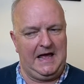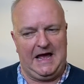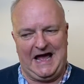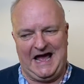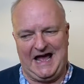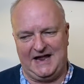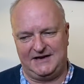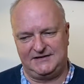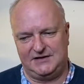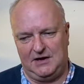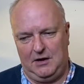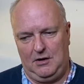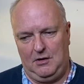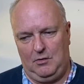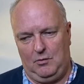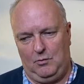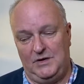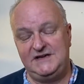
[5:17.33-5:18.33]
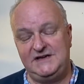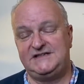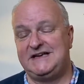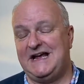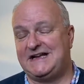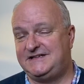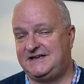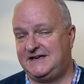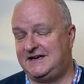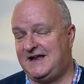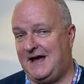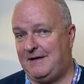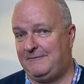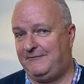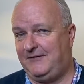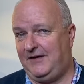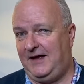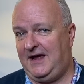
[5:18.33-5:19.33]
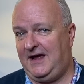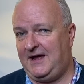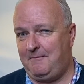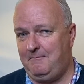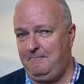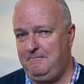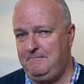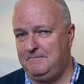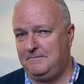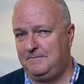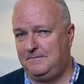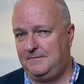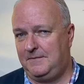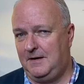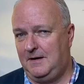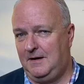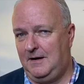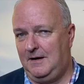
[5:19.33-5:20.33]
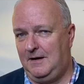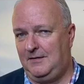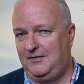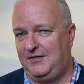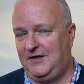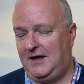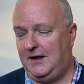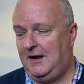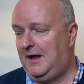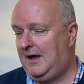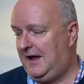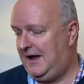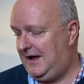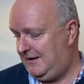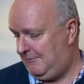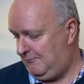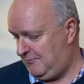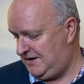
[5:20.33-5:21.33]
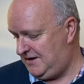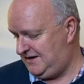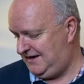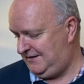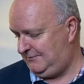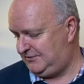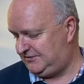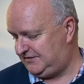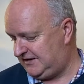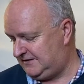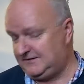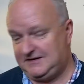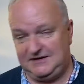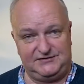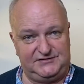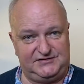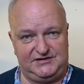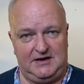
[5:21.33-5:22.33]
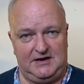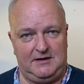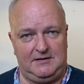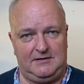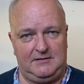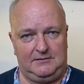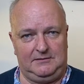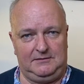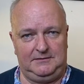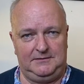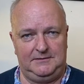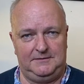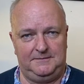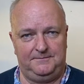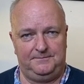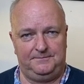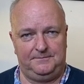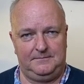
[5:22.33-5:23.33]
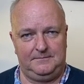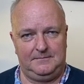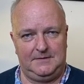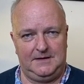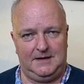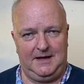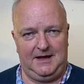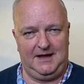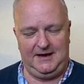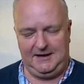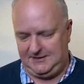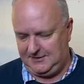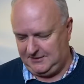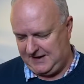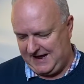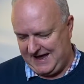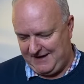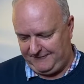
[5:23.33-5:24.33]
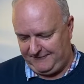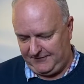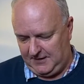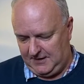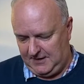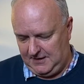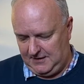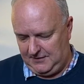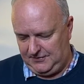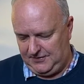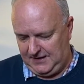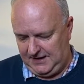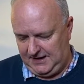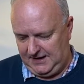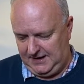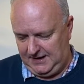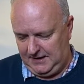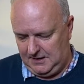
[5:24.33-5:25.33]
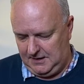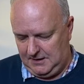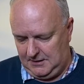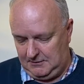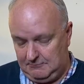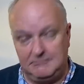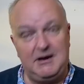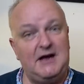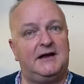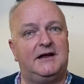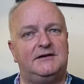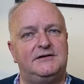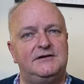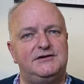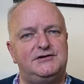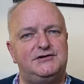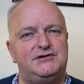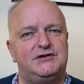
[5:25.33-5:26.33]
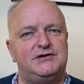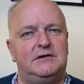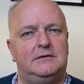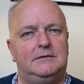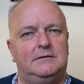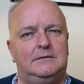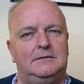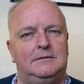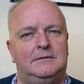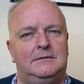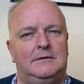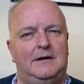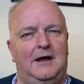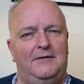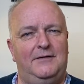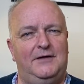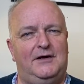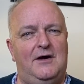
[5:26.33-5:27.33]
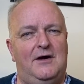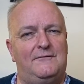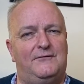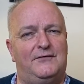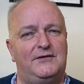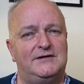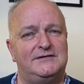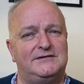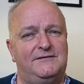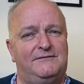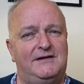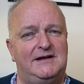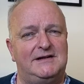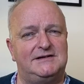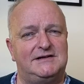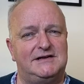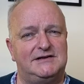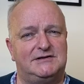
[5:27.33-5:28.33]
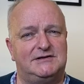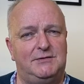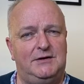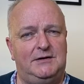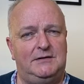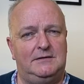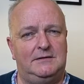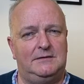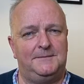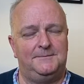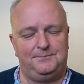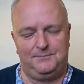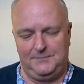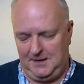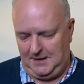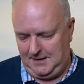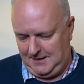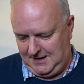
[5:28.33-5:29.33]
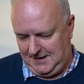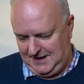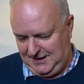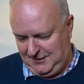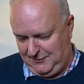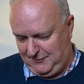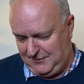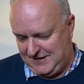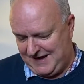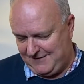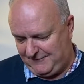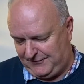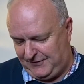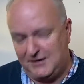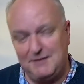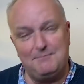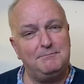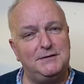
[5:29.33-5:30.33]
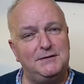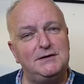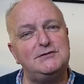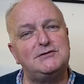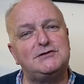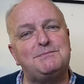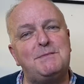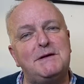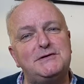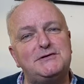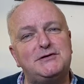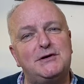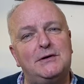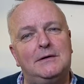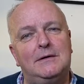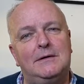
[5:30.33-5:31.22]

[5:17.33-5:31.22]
And we set it up for him that when he was in that circle, he could have the ruggedness and the confidence of Clint Eastwood. He would have the amusement